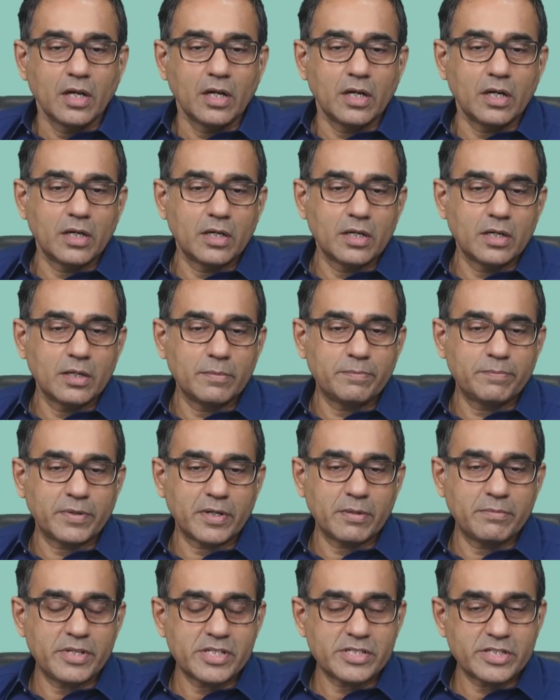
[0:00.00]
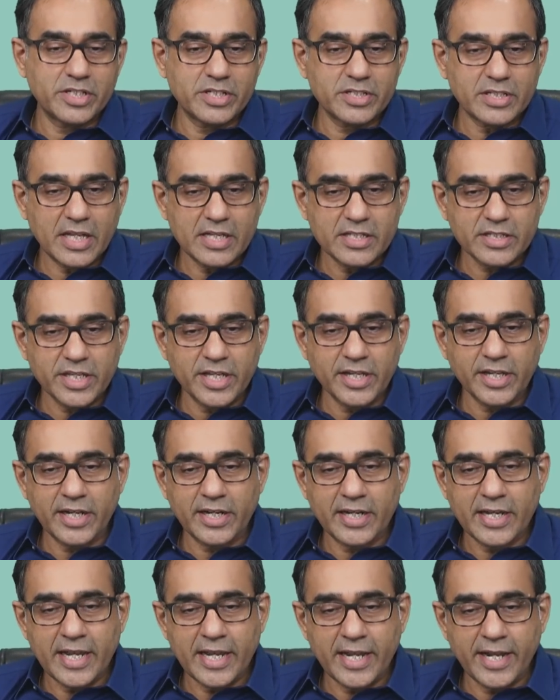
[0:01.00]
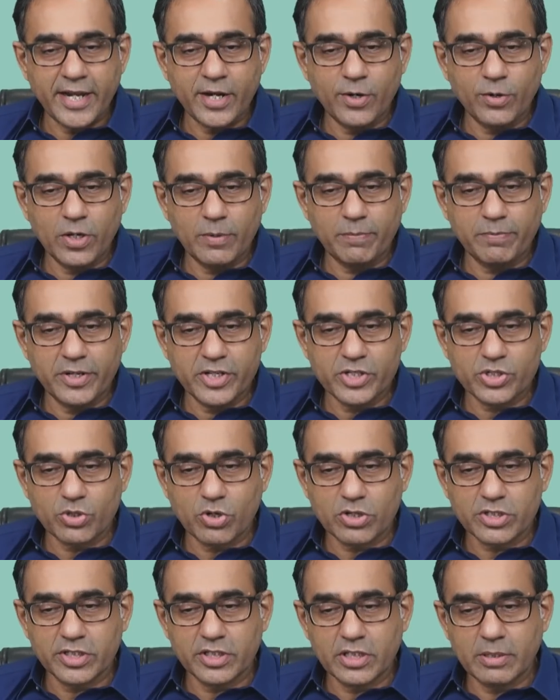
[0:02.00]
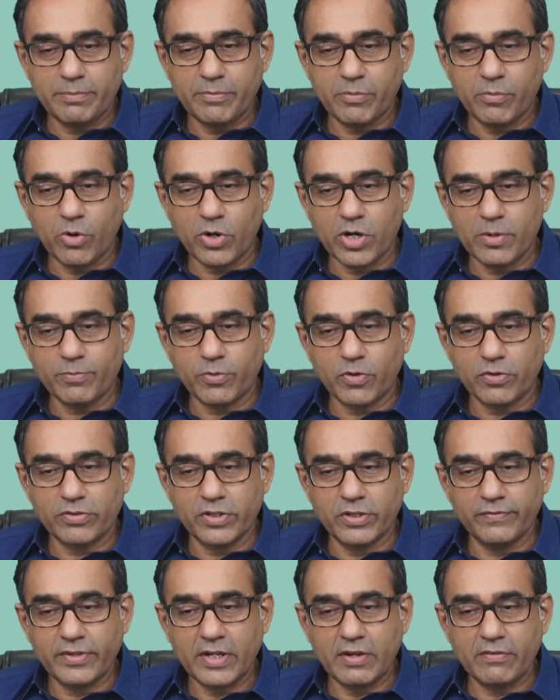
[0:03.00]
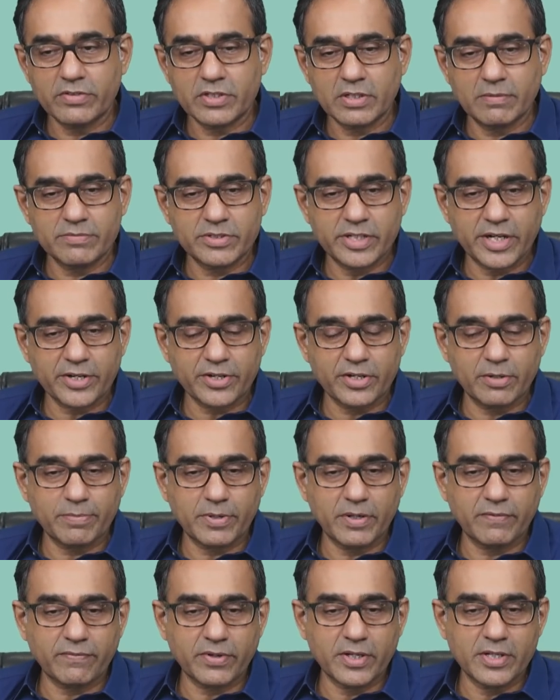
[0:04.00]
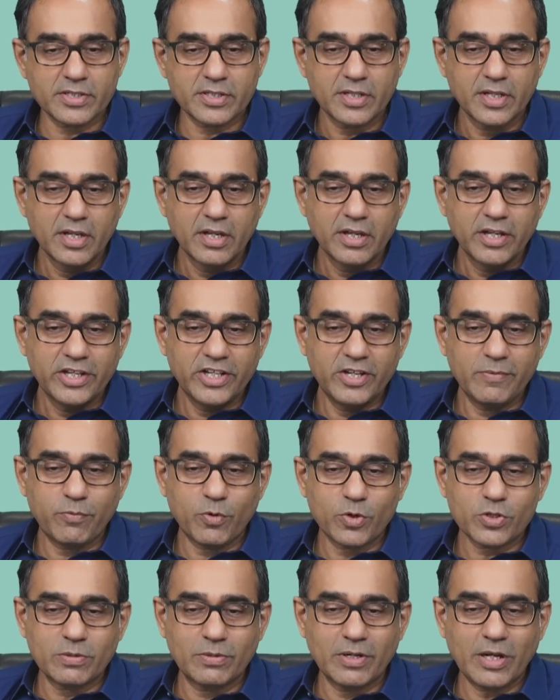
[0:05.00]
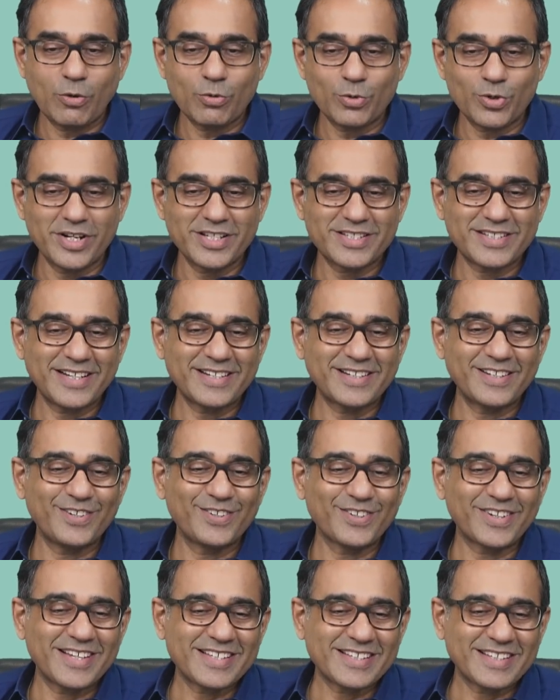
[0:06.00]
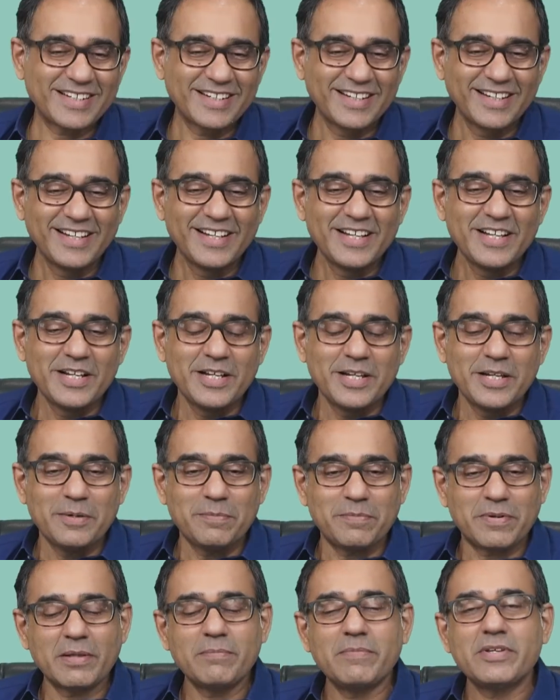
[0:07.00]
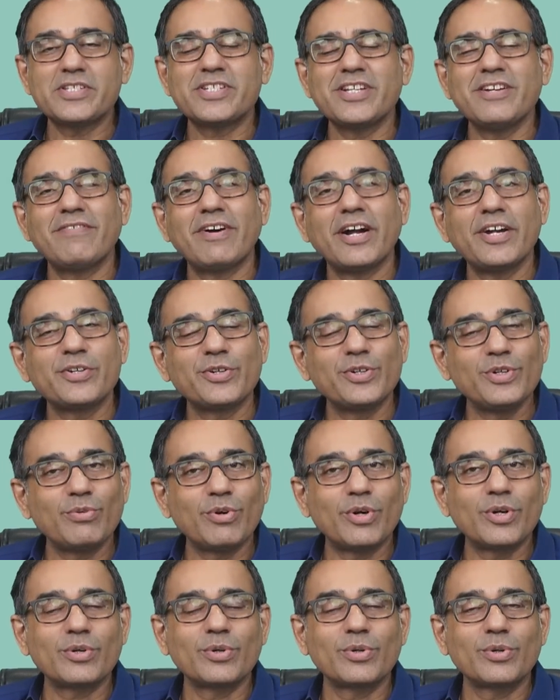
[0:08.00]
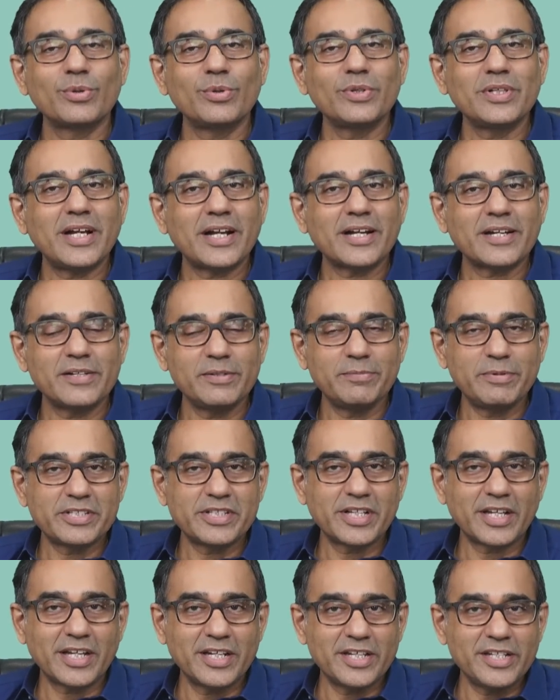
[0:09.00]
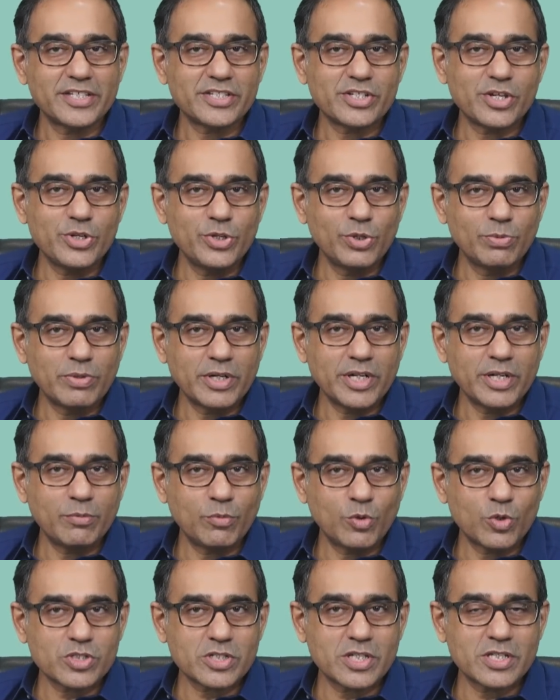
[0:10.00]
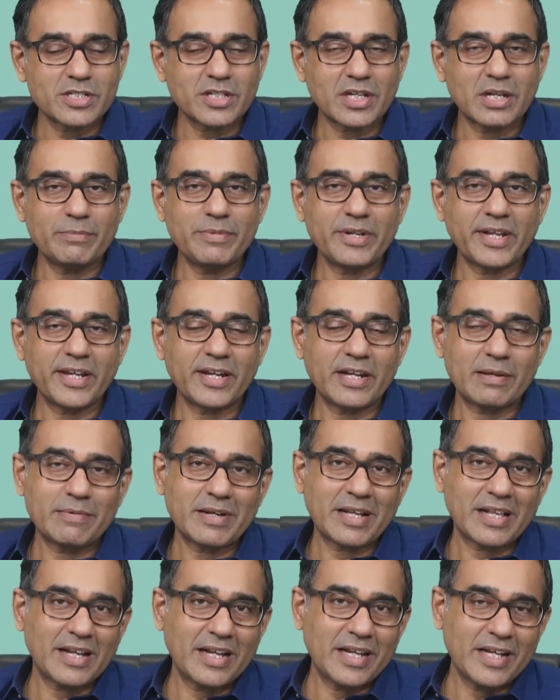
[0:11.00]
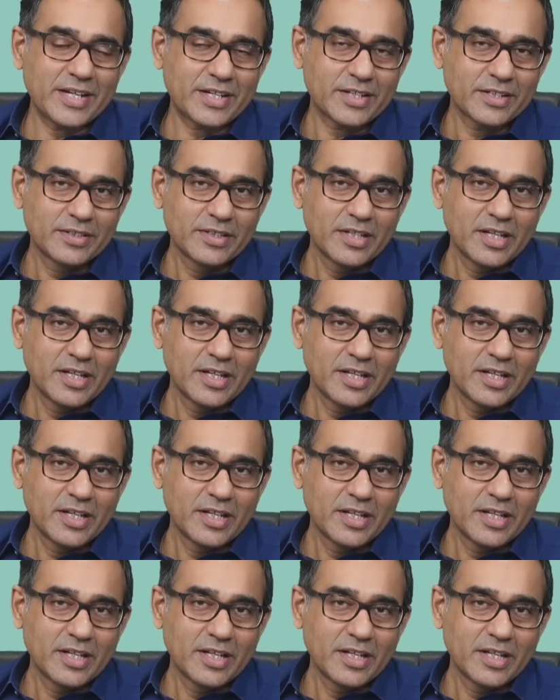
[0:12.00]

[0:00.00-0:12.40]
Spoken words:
Parmesh ji is asking, can I add or replace stocks in the model portfolio if I have some sector preference? If possible, how to decide the location? Parmesh ji, why do you want to do that? Basically, it's a human emotions coming in, am I right?